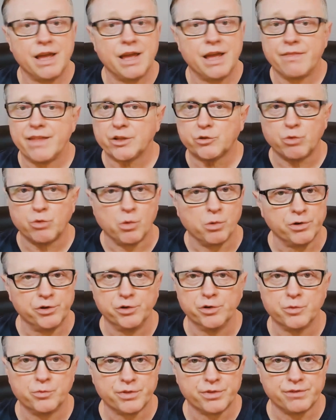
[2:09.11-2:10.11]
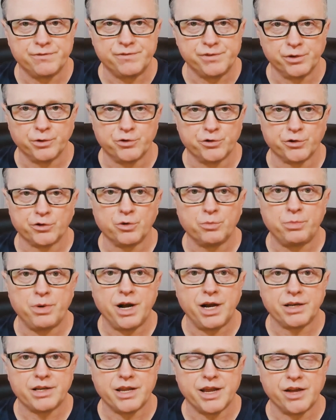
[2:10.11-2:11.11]
That's what we're doing with the Field Journal
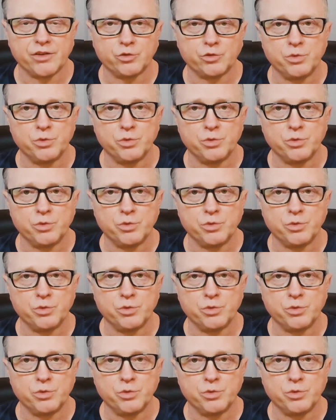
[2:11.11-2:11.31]
Podcast.